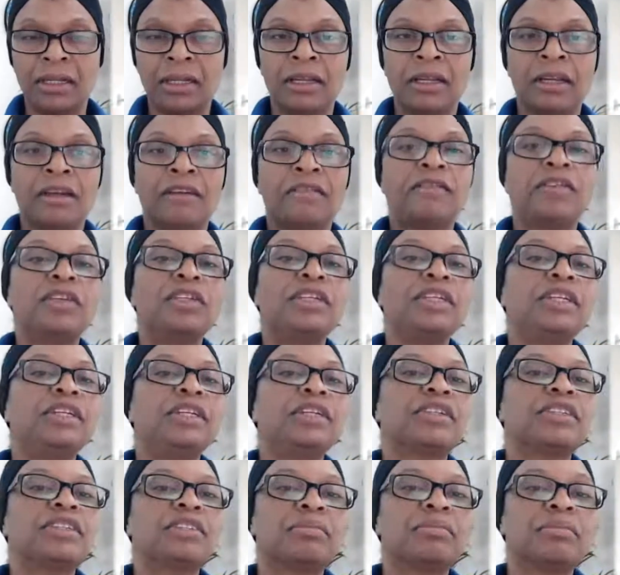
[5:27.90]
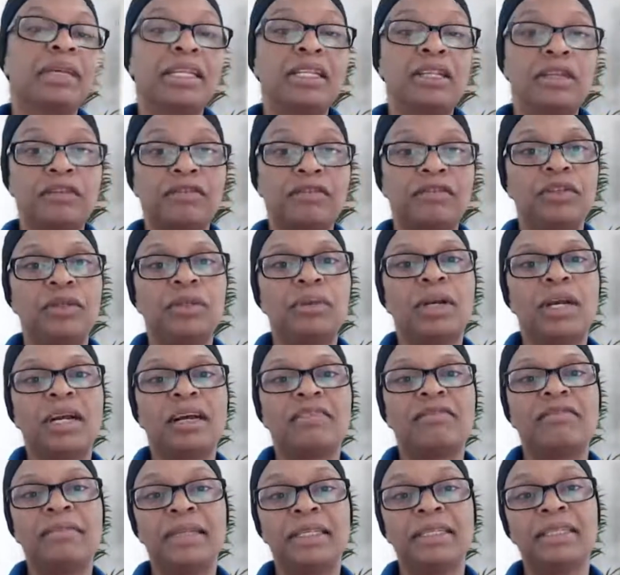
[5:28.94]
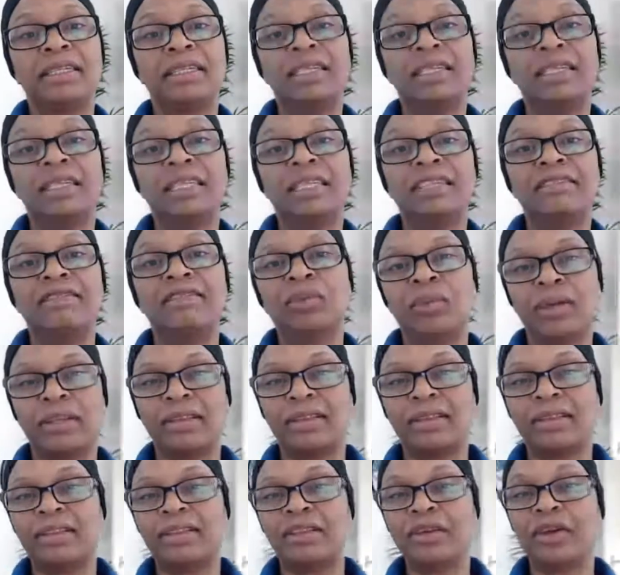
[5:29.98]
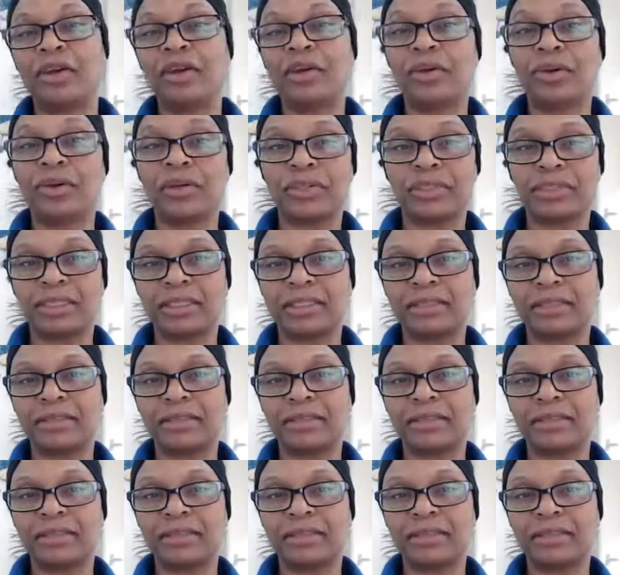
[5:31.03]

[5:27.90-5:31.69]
For years, many of you have been living with your hurt.